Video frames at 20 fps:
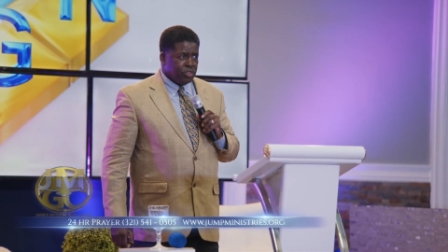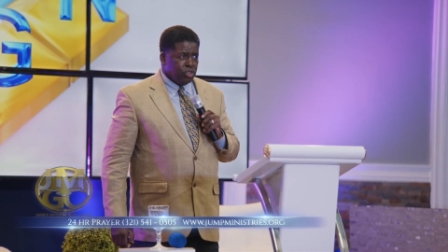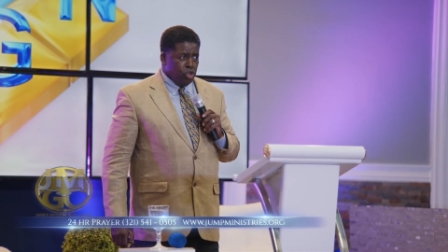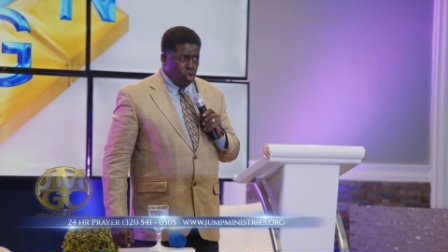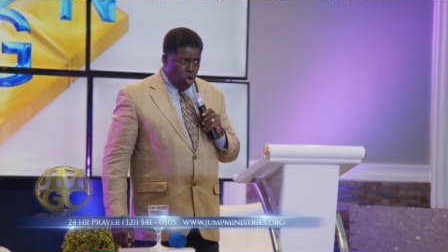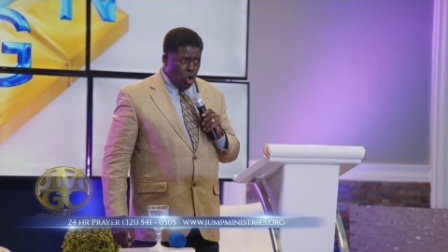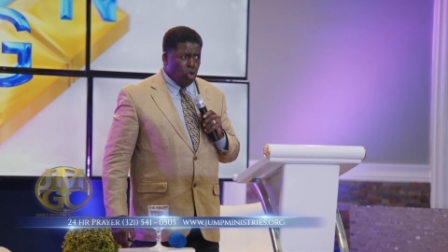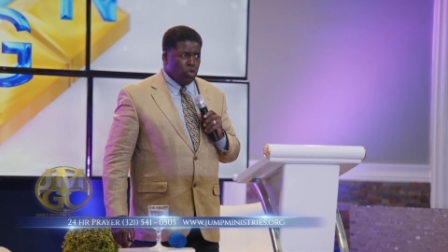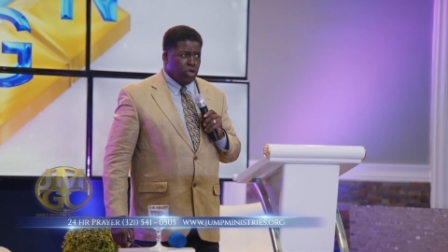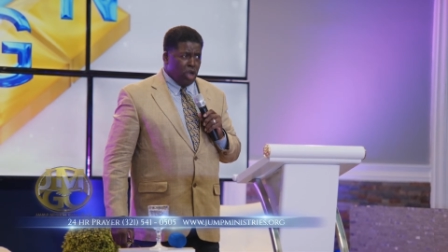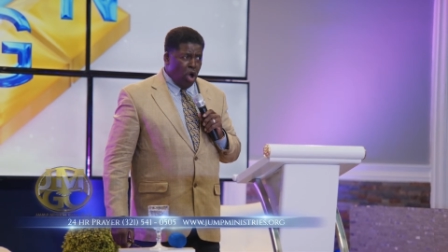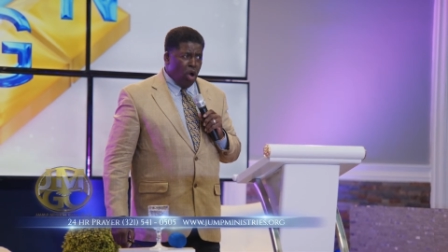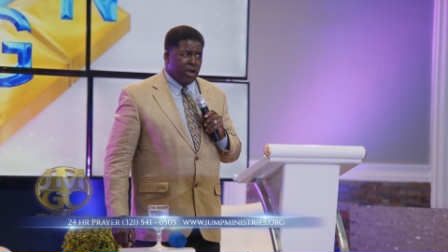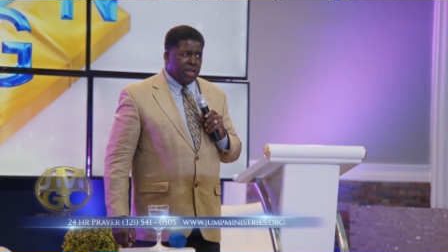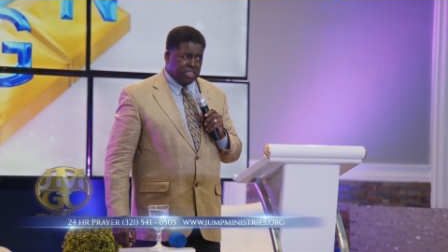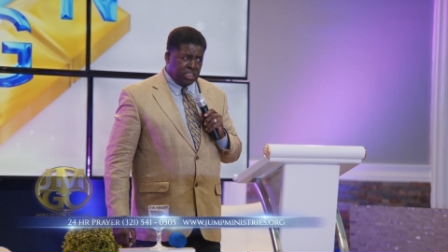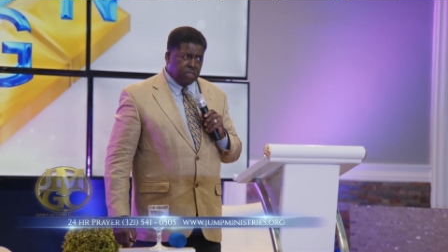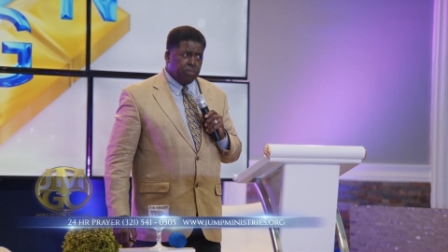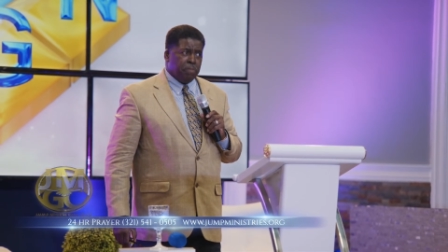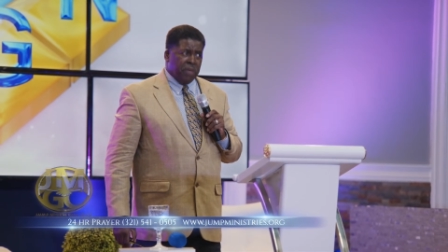you're going to know
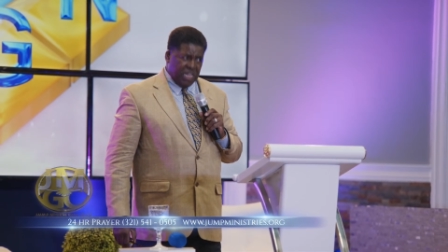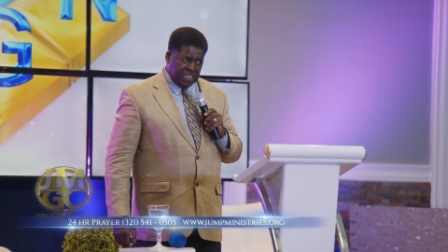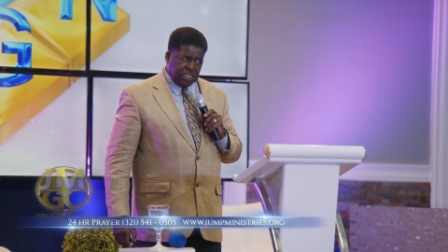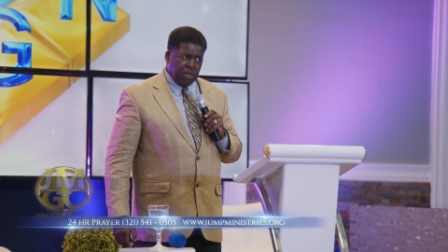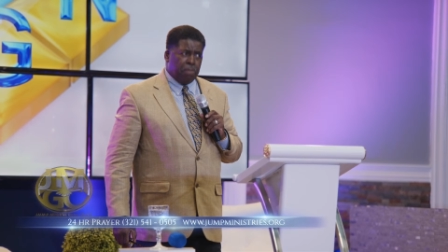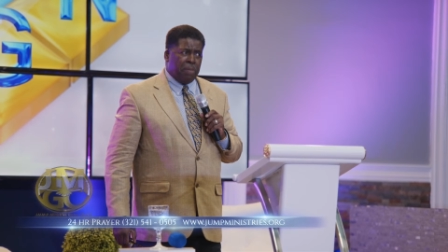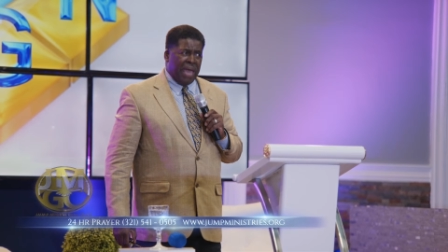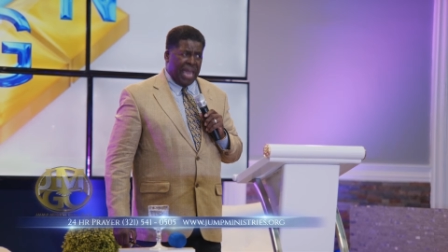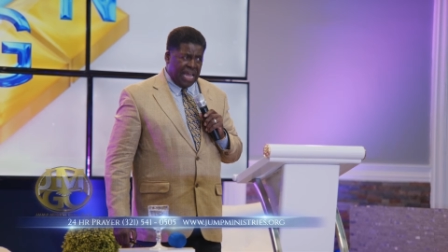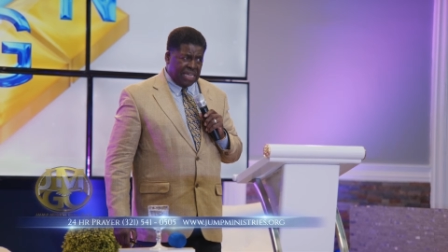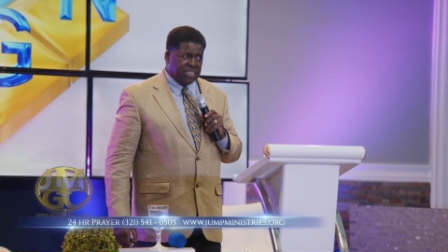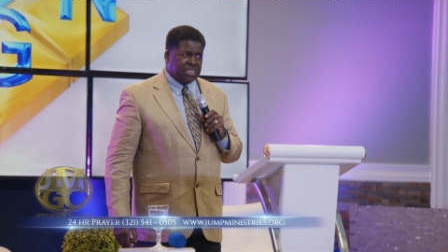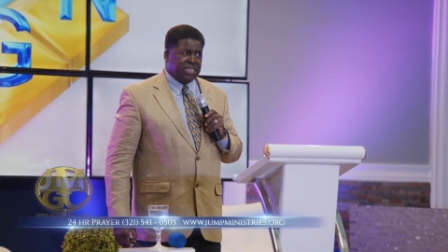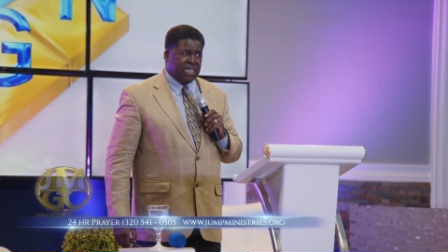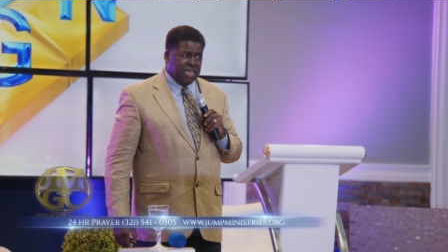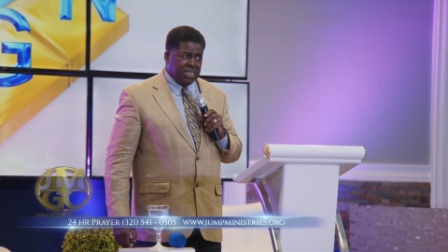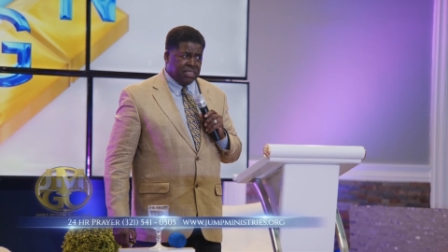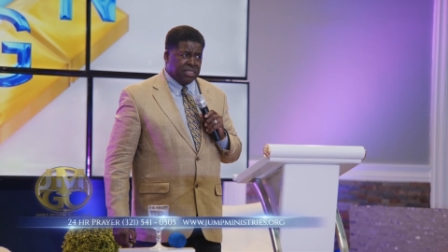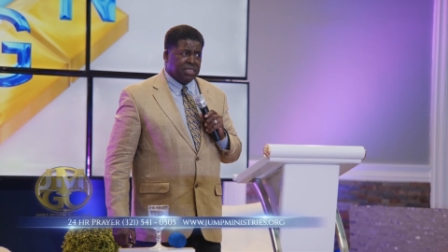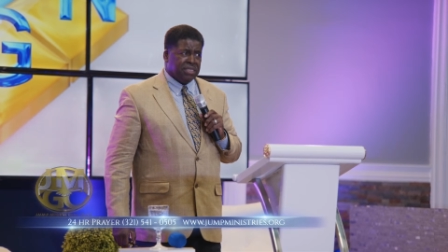it, it's, it's a bad
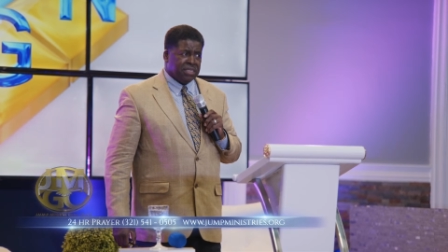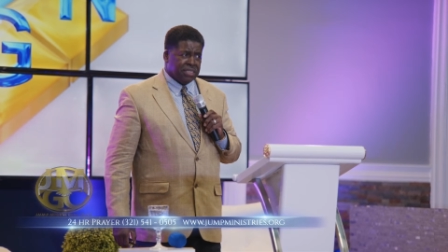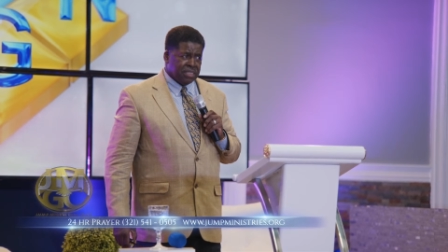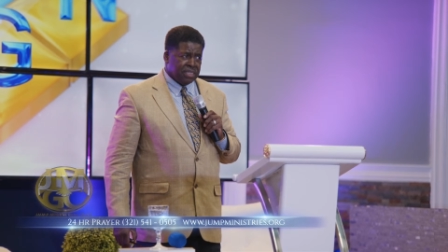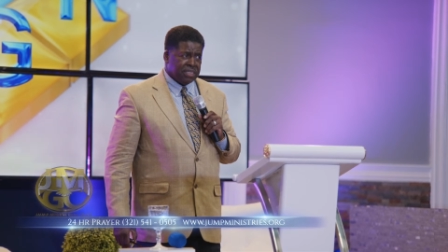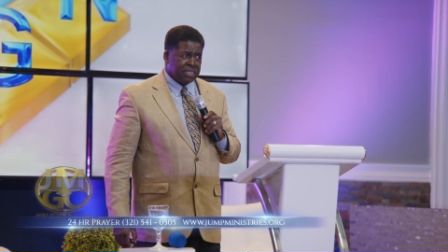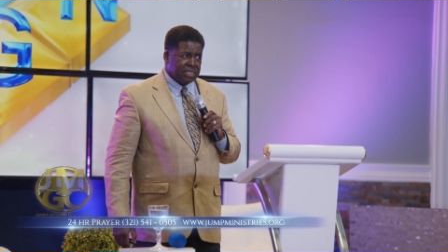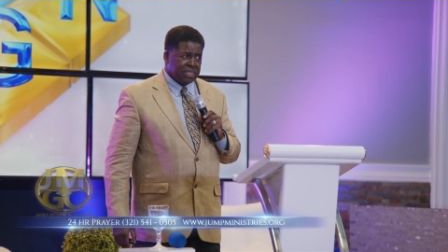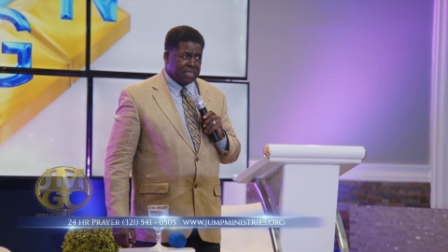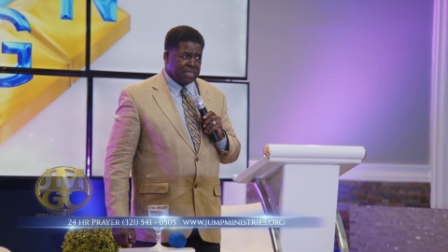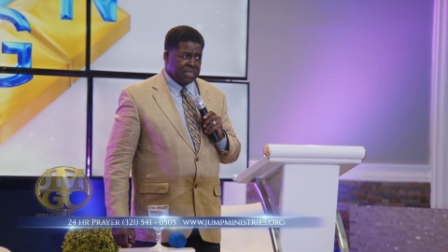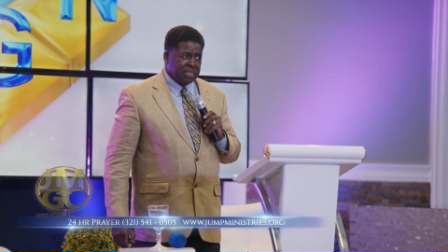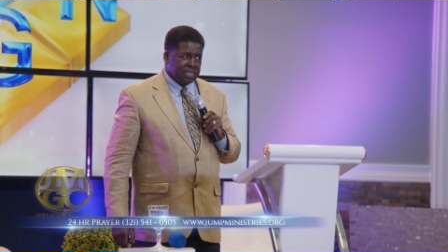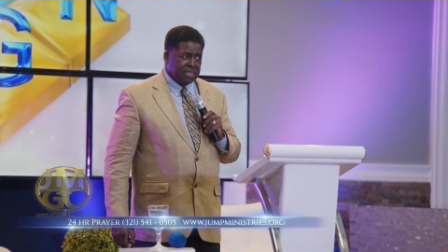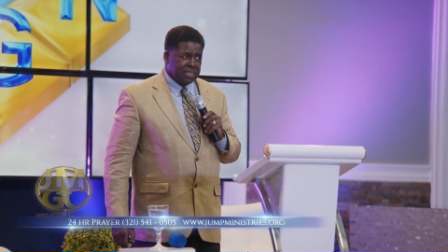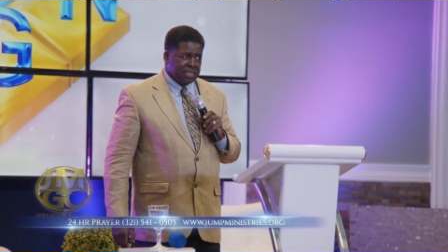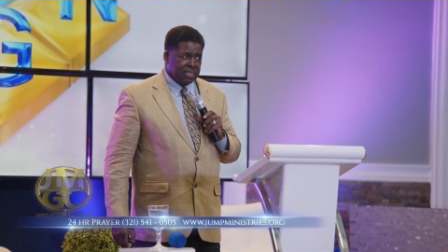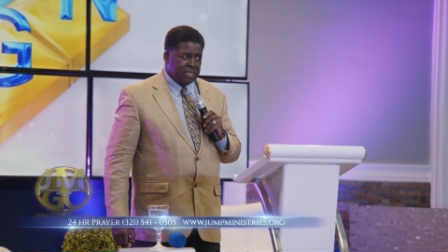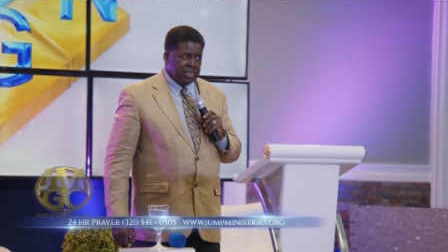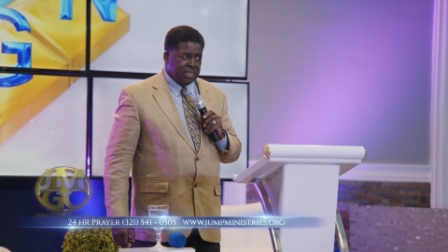season
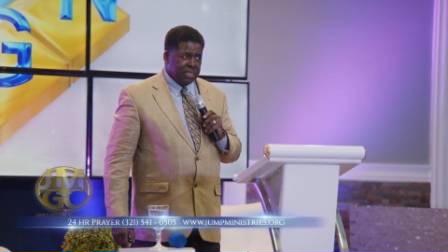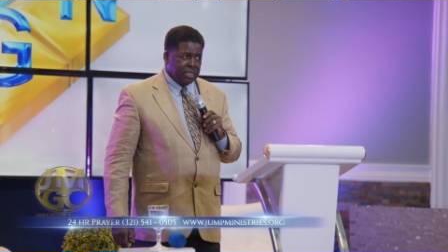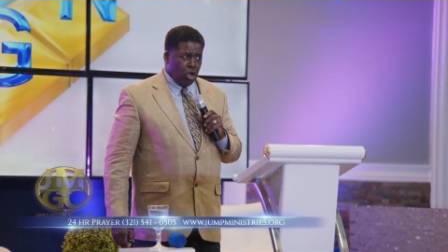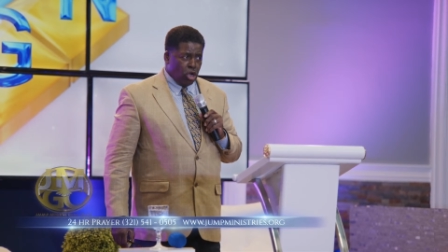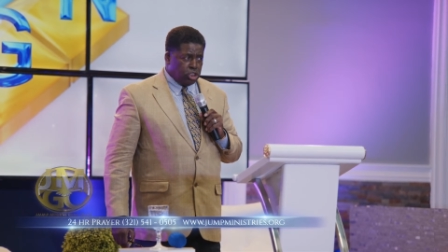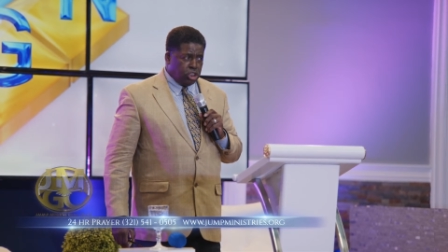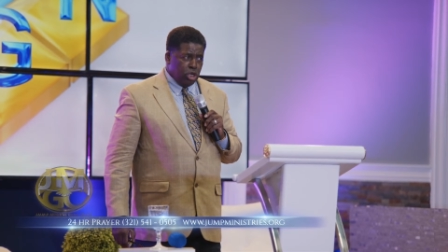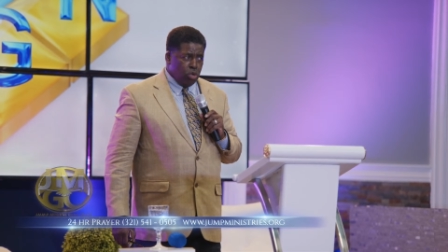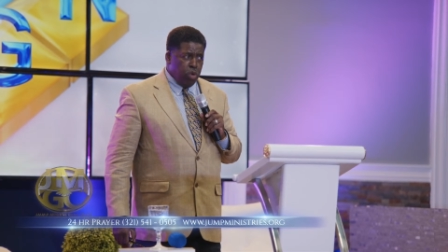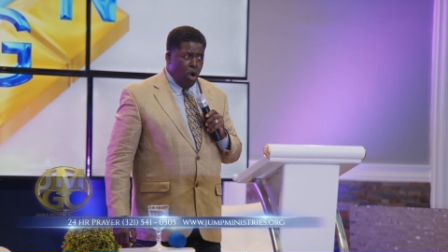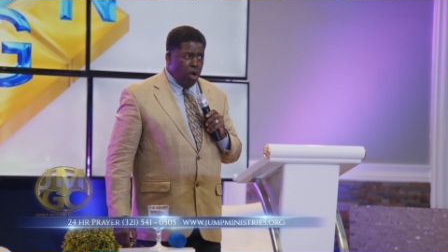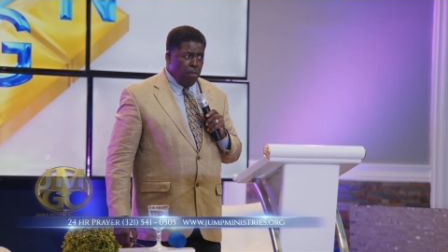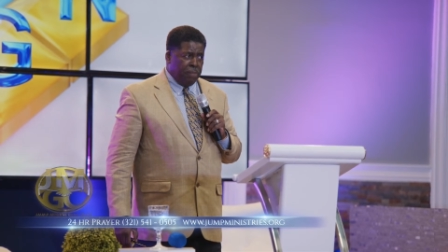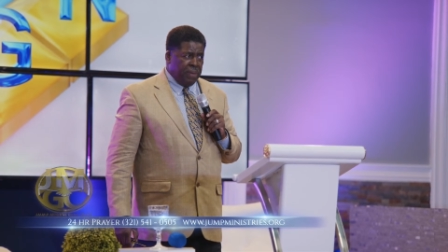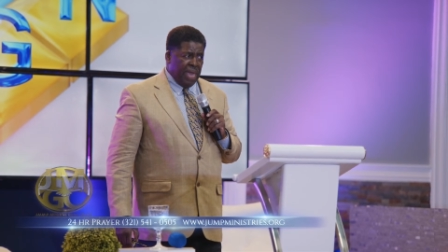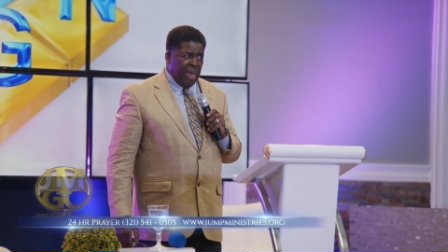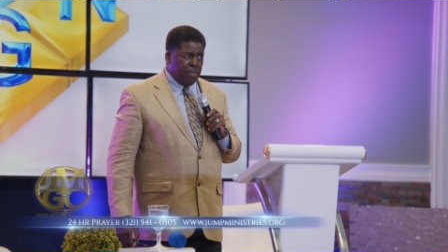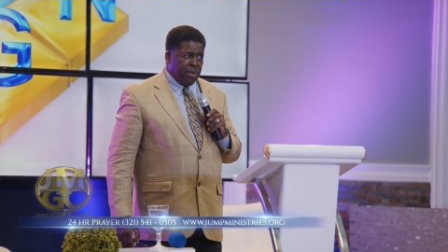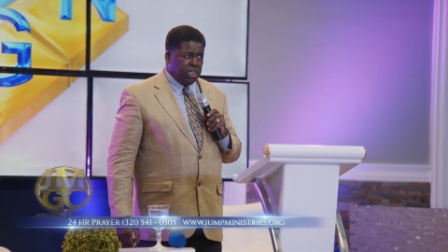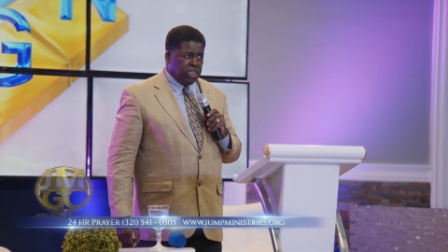because you won't
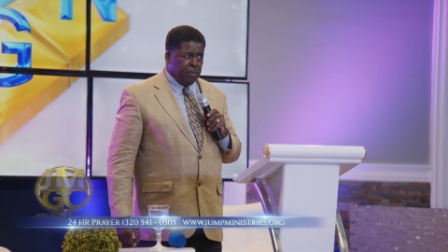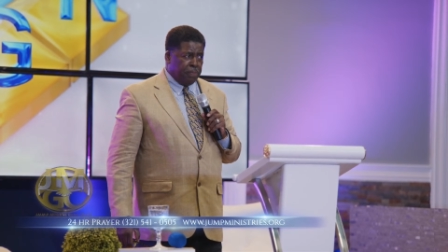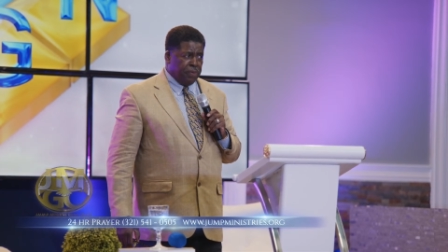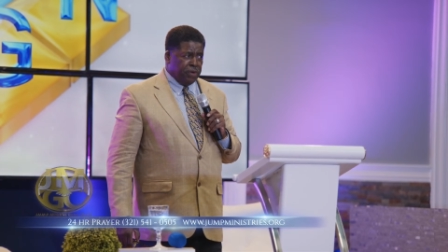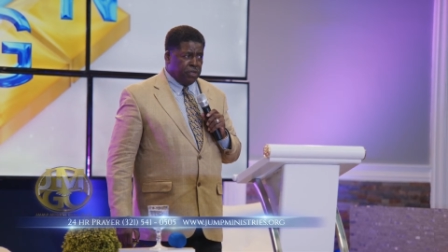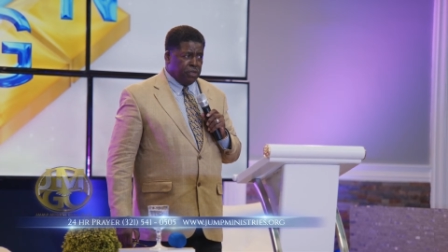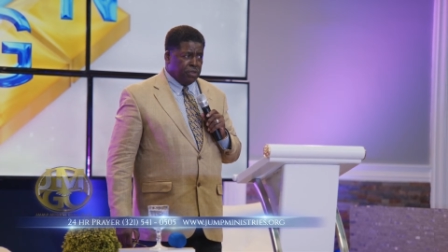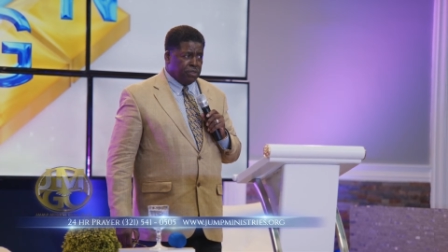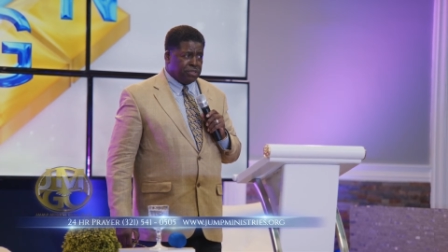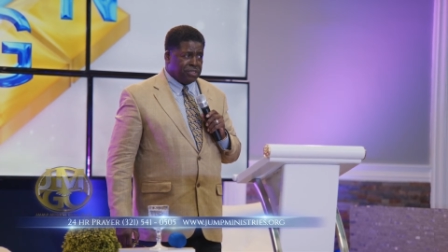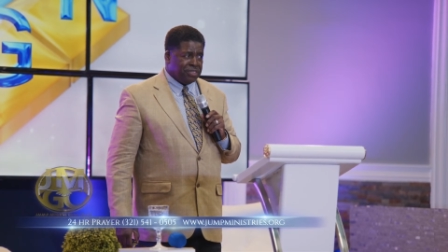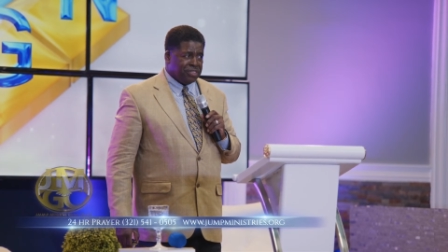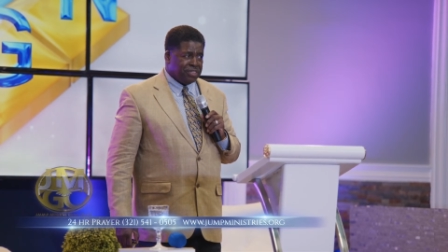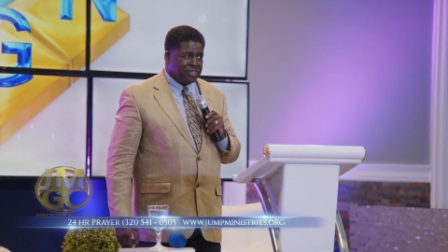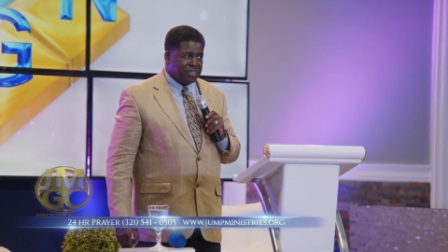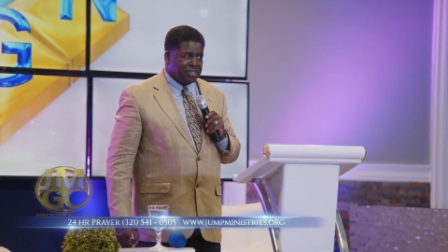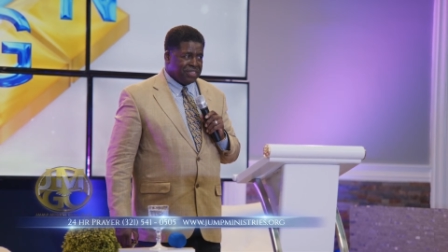be able to produce.